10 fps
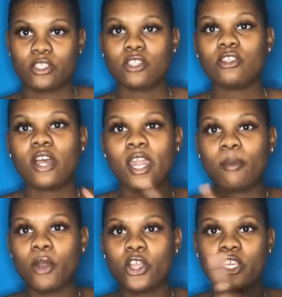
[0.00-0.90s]
So you know how they
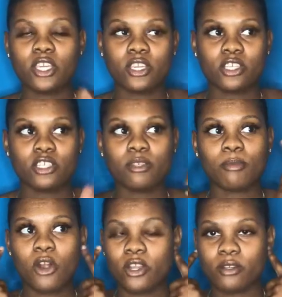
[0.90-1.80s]
mark your ears? She
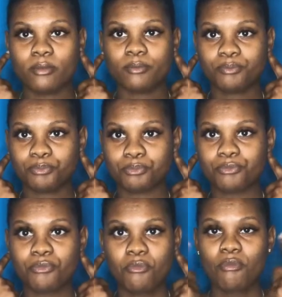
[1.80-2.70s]
marked them,
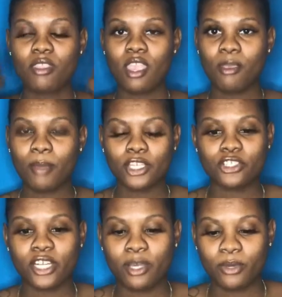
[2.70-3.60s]
made
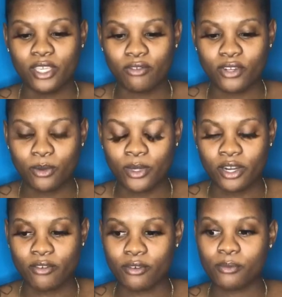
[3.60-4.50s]
sure they were even or
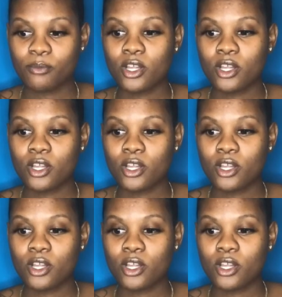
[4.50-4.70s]
whatever.